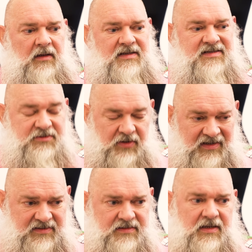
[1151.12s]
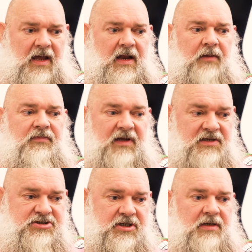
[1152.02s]
strict. And I'm
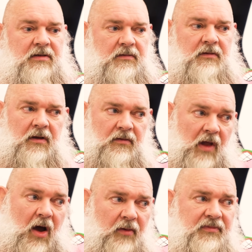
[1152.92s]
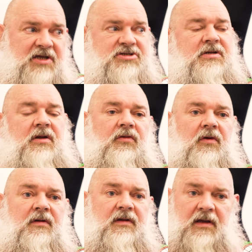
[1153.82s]
teaching now. I'm teaching the
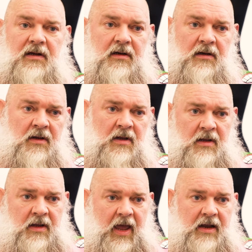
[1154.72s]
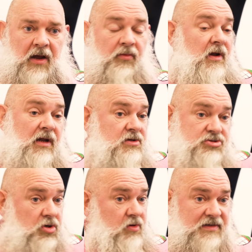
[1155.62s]
third year, and I really
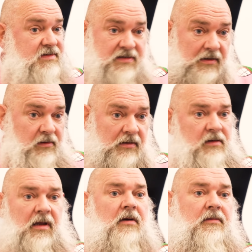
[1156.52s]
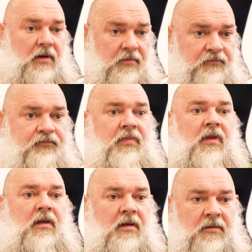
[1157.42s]
enjoy it still. Yeah. Yeah,
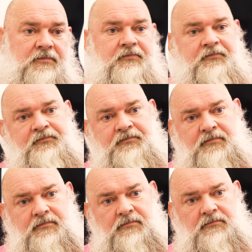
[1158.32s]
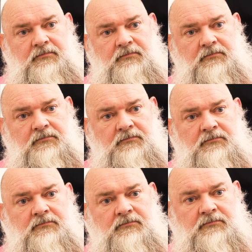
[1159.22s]
it's interesting because you're kind of known as
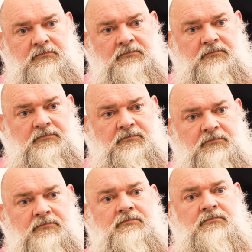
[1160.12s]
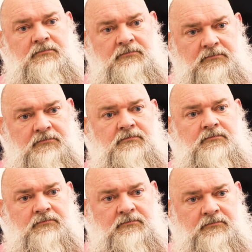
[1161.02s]
an educator. I mean, of course, there's a
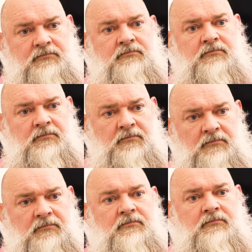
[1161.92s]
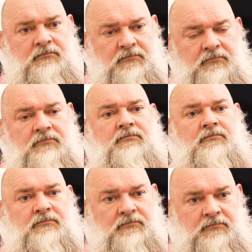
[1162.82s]
story of Raf Simons, which we'll
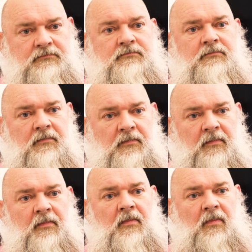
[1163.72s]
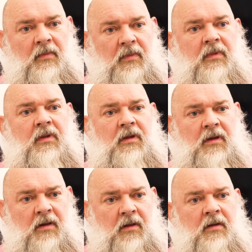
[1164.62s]
probably get into later, and there's also a
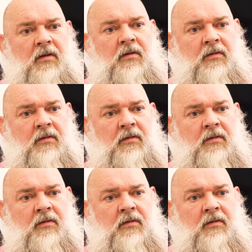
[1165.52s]
story of,